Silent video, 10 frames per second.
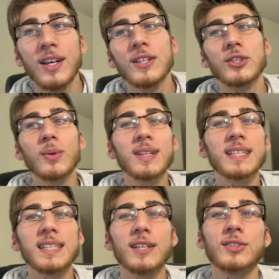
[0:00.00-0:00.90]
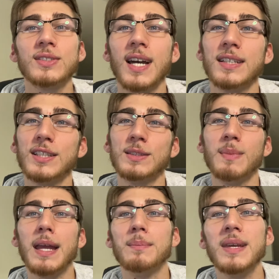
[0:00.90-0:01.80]
Doing these exercises
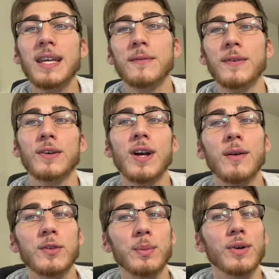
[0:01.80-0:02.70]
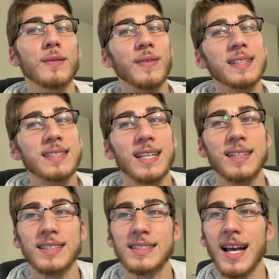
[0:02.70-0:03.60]
made me feel comfortable investing in the
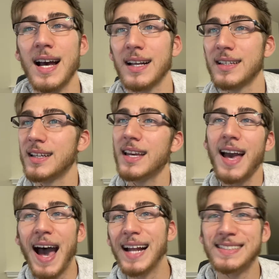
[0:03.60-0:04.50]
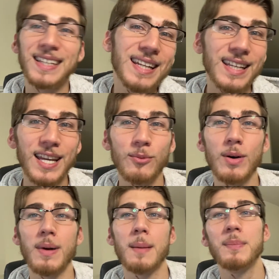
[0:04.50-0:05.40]
stock. I didn't care what
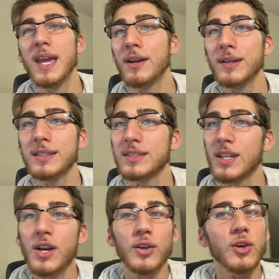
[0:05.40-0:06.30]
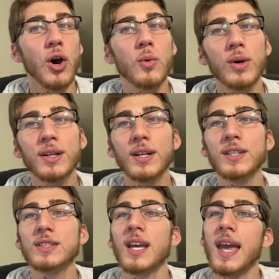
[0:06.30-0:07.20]
my parents,
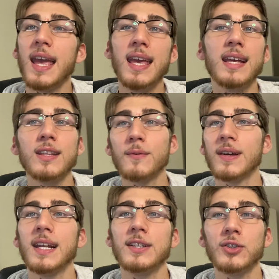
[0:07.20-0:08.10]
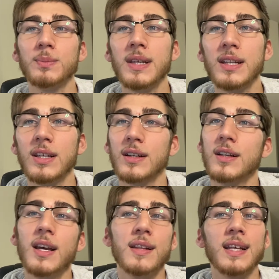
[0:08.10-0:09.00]
coworkers, and the financial media
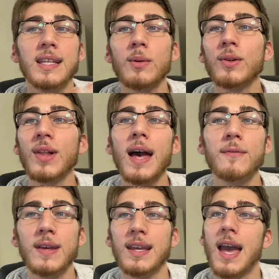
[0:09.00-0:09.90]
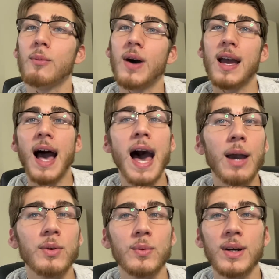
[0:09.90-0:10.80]
that they were laughing at why I
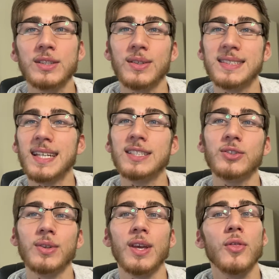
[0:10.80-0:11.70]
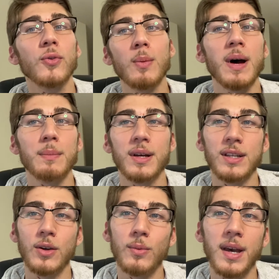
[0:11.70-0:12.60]
would want to essentially throw my money
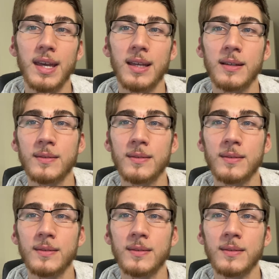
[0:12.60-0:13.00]
away.